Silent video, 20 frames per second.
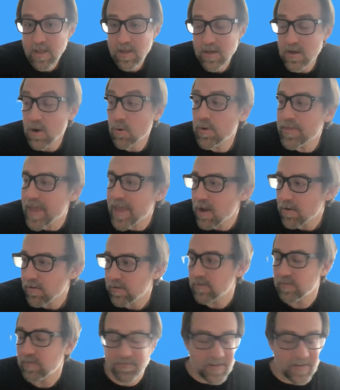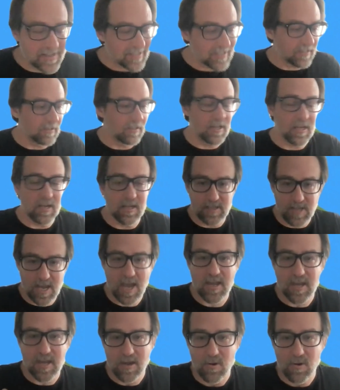without physically
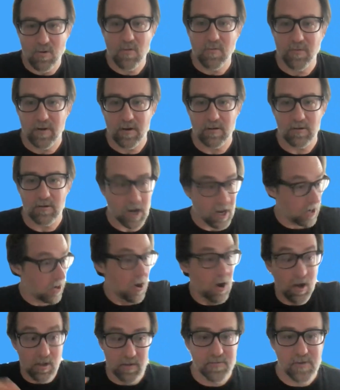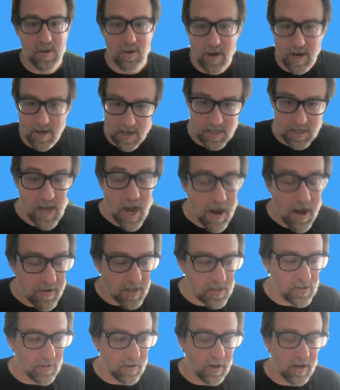taking over like all of Ukrainian
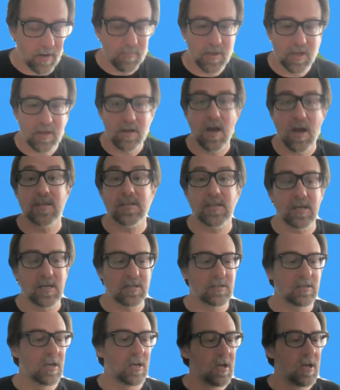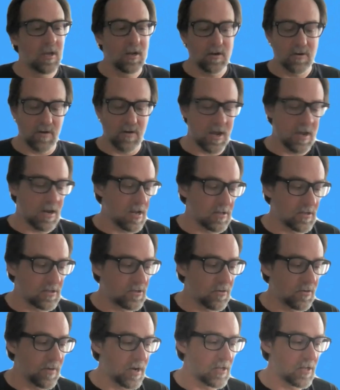territory because he's created
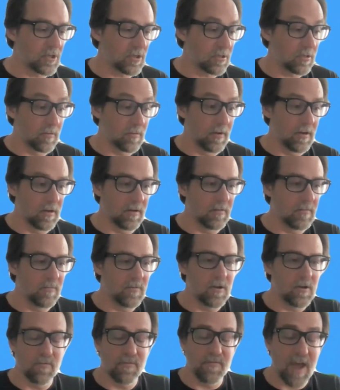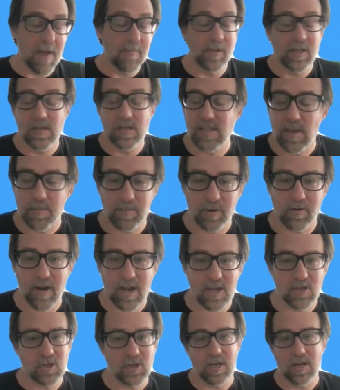so much, family
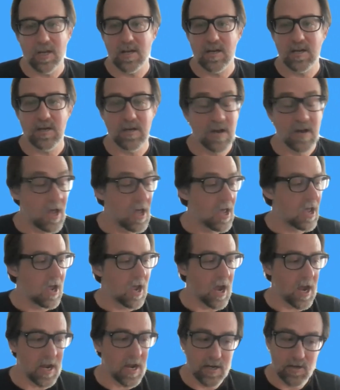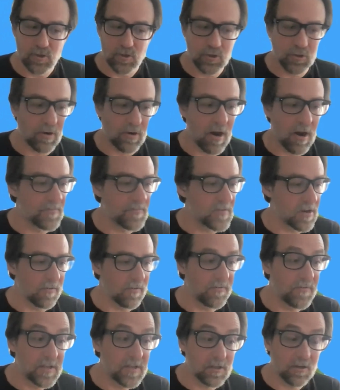separation and
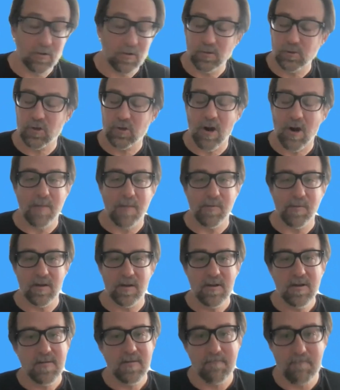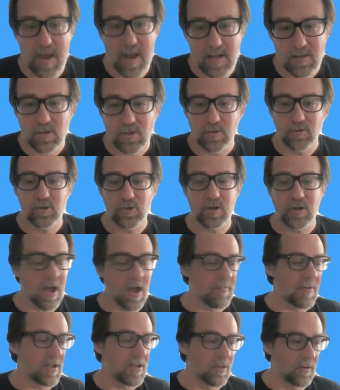physical trauma, mental trauma.
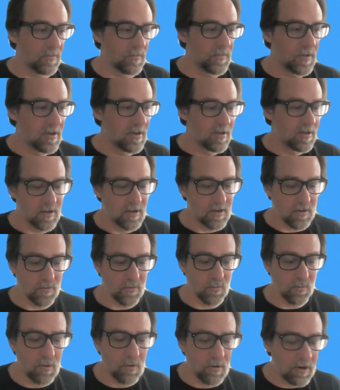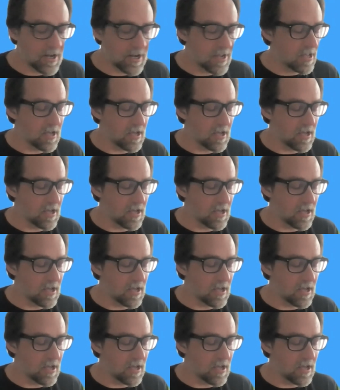I mean, the war,